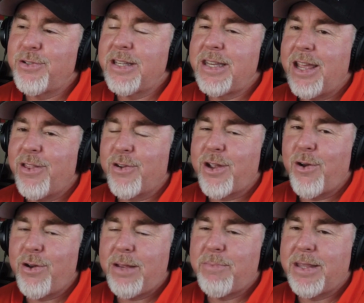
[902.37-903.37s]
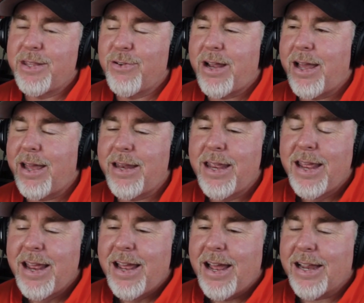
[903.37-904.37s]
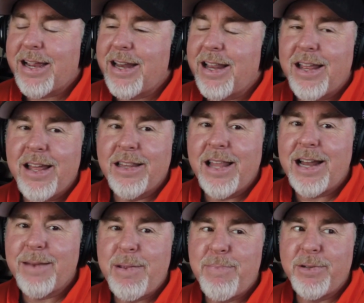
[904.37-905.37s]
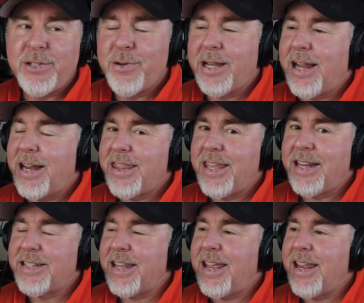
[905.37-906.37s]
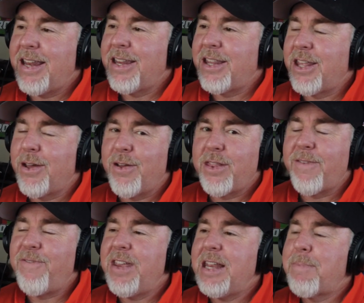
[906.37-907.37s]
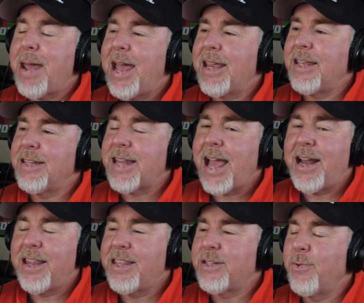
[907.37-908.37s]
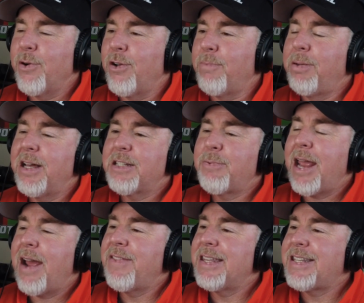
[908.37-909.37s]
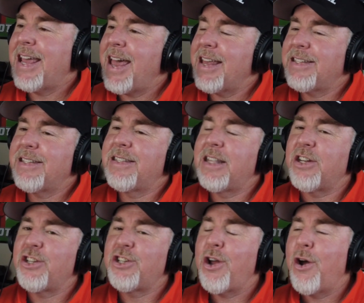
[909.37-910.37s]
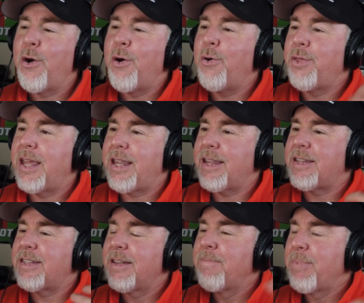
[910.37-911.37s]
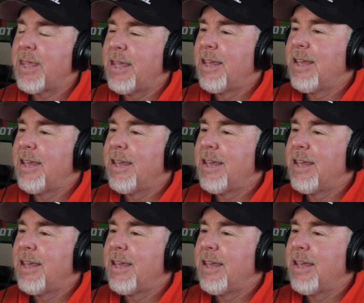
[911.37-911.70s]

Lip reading: they're using the other coating, but they're not. I got a lot of people doing a lot of things, and the feedback is out of this world. Plus, we have the tests that show that it's